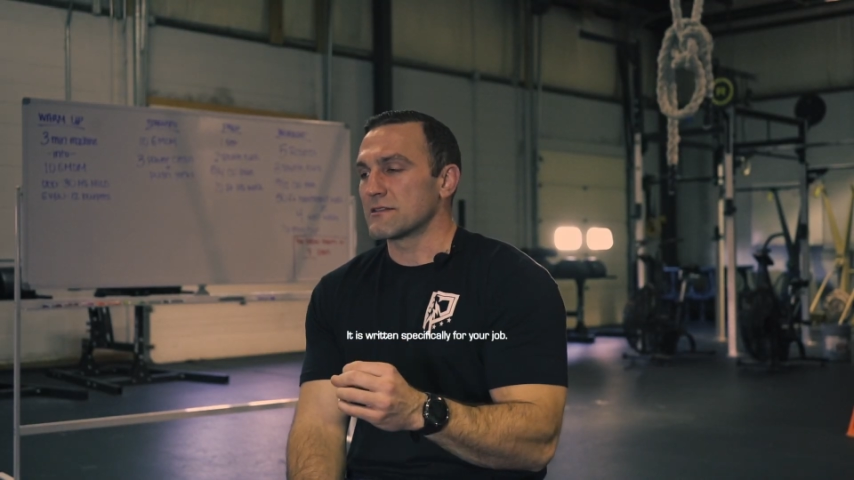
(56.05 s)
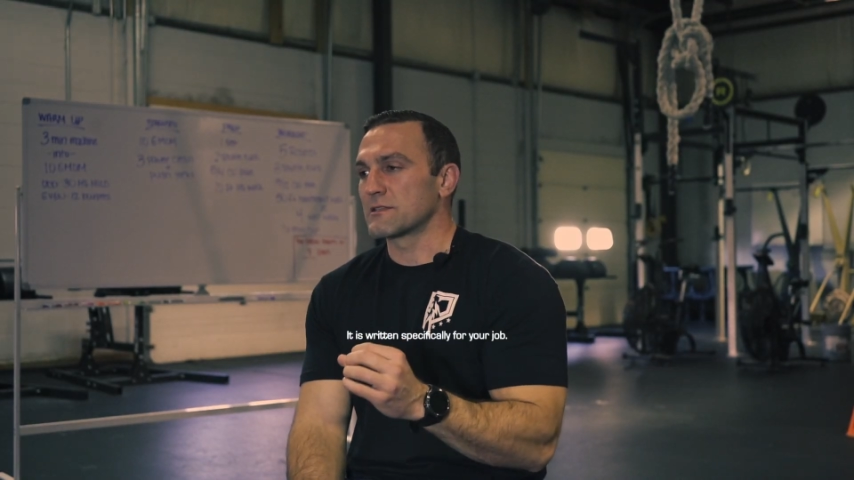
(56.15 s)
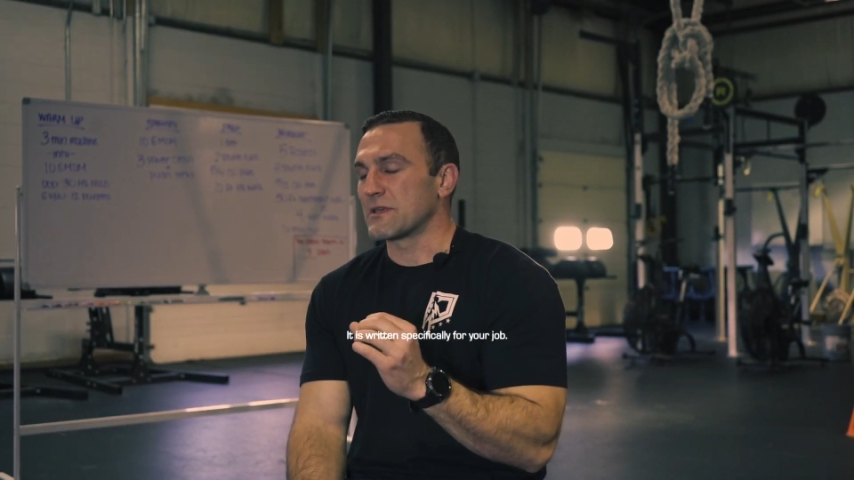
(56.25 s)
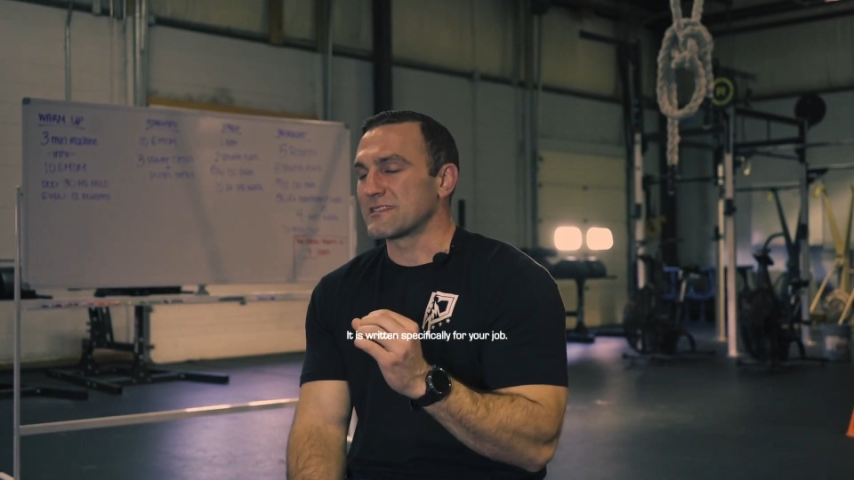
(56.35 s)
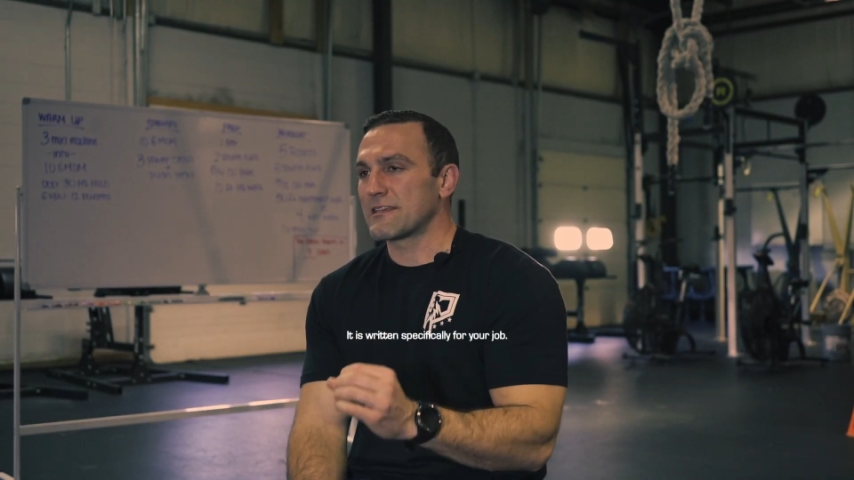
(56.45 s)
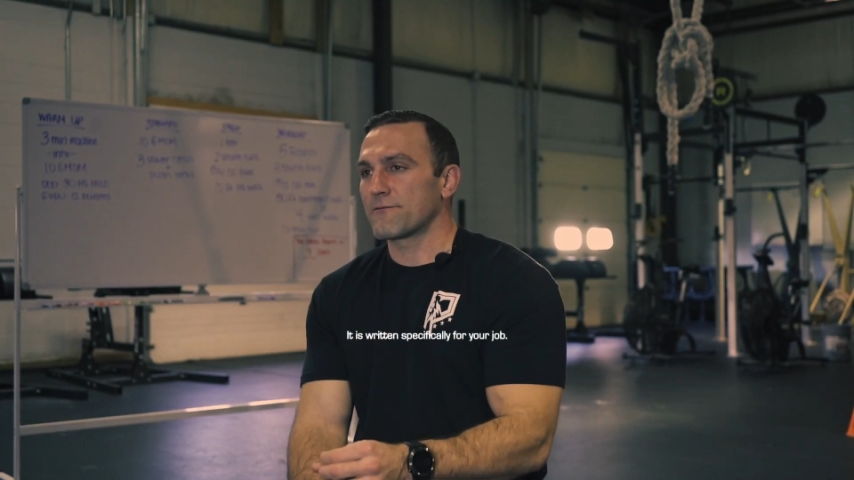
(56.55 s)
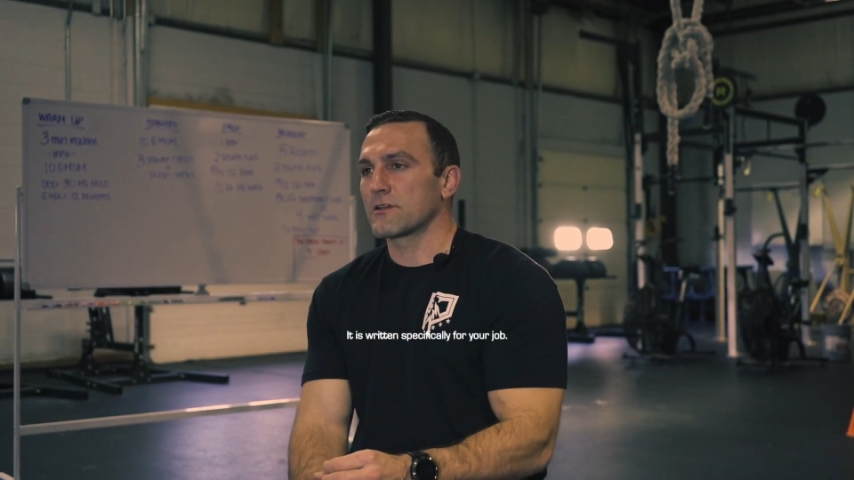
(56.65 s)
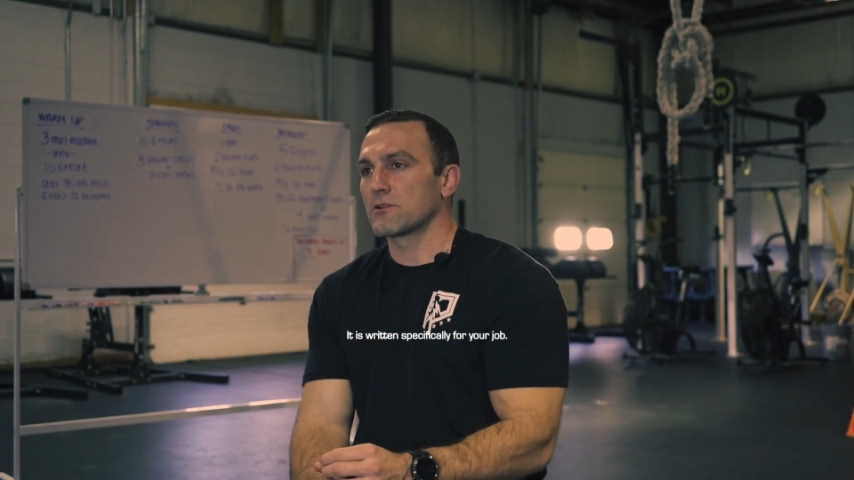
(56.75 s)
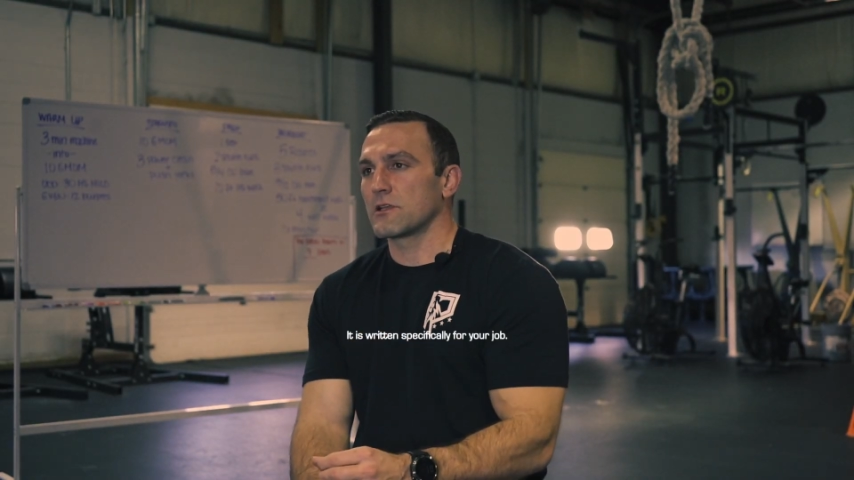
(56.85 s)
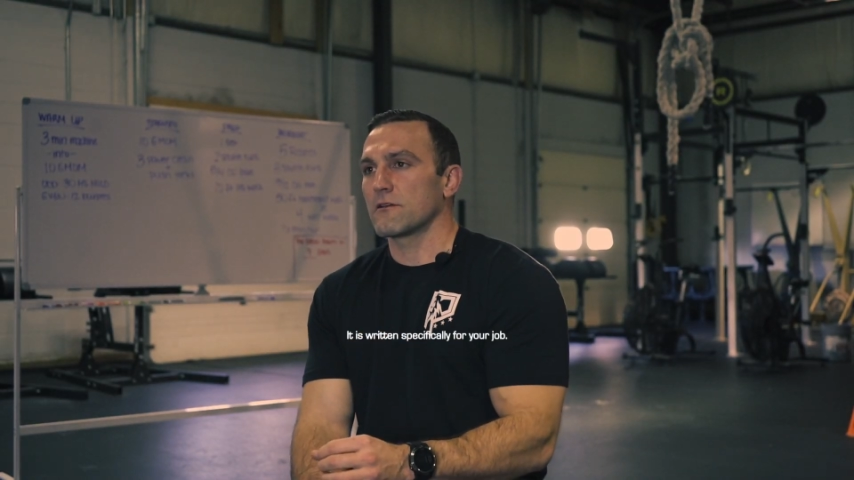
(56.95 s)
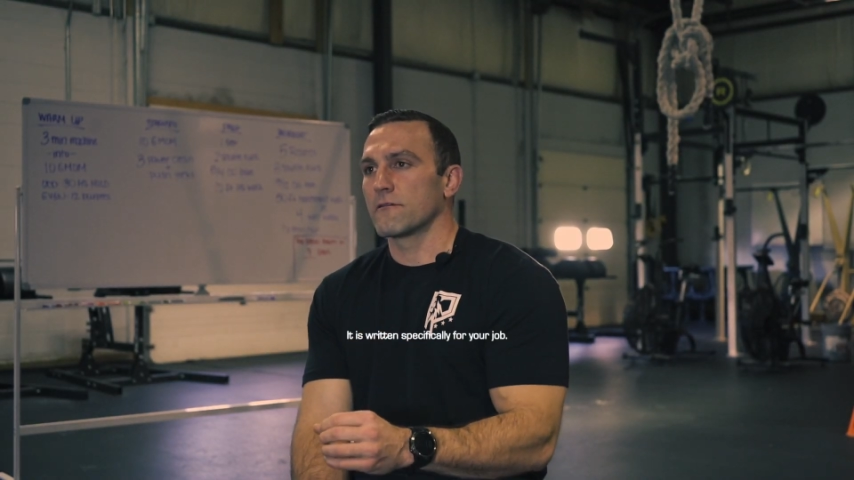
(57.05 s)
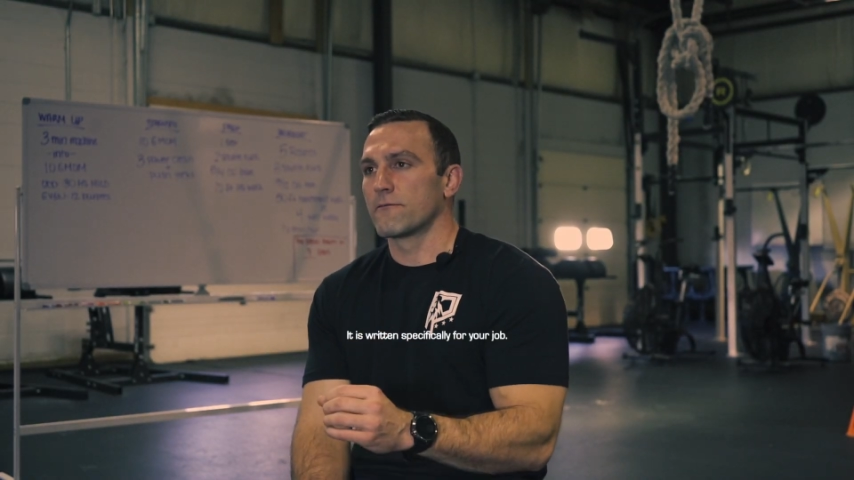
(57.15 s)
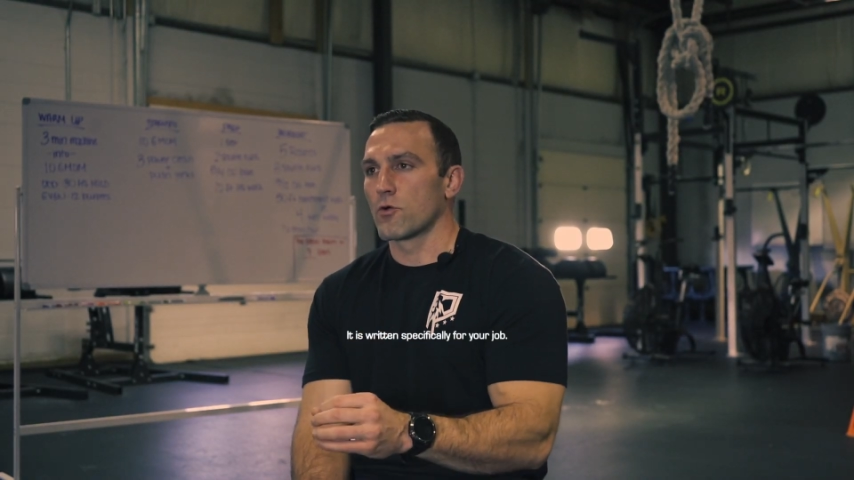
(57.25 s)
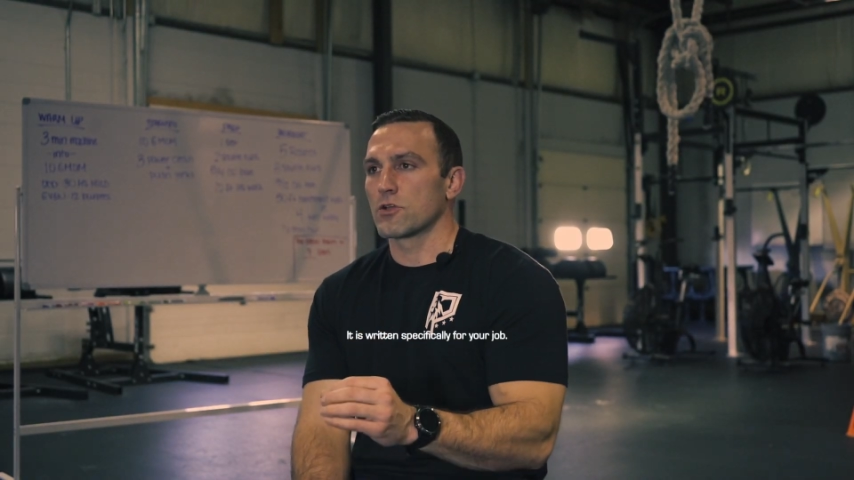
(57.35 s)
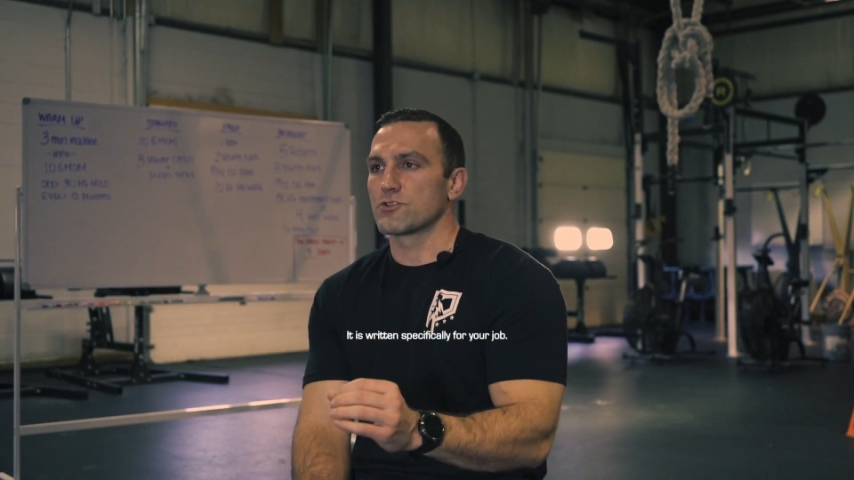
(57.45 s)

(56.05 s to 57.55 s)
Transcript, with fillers: specifically for your